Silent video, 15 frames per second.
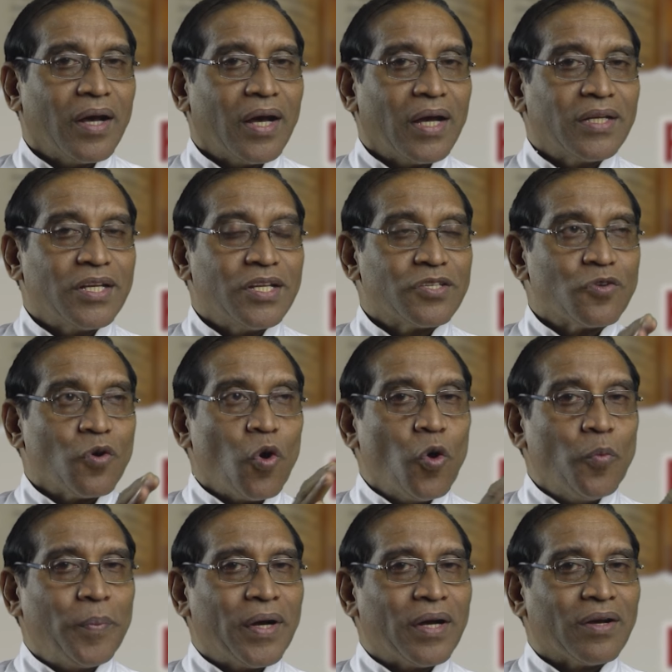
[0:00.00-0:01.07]
and it is
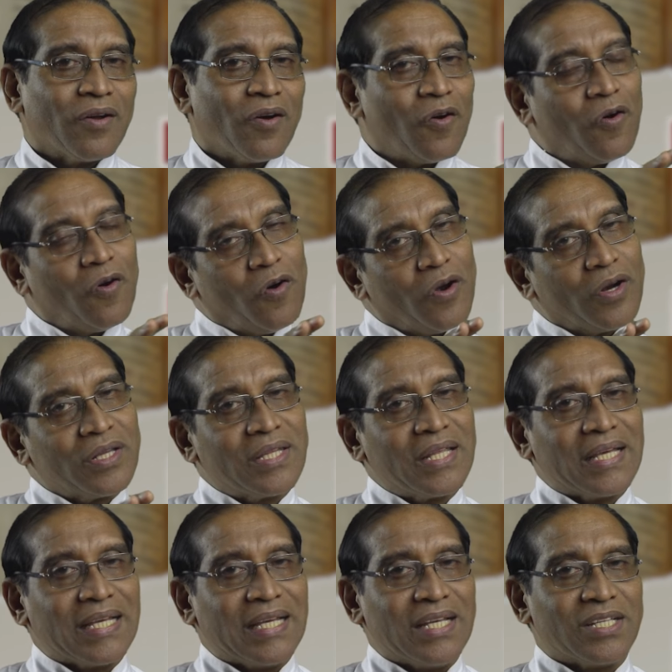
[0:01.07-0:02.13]
open on
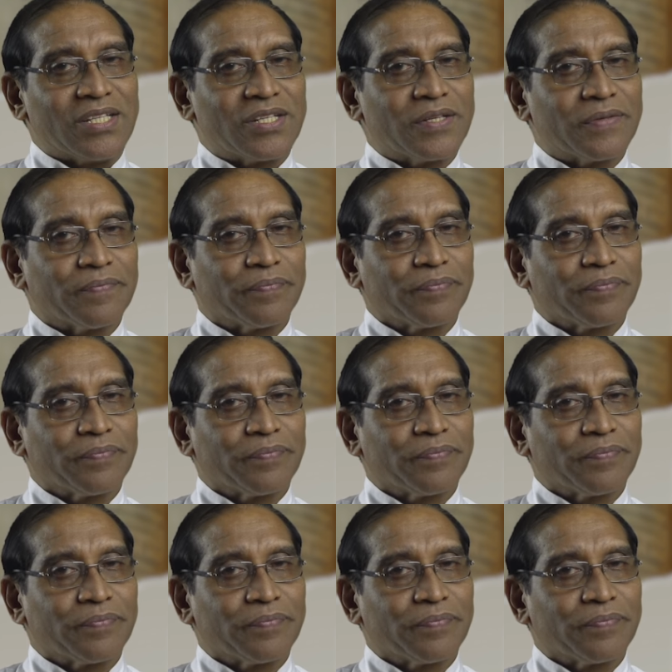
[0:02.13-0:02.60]
the east.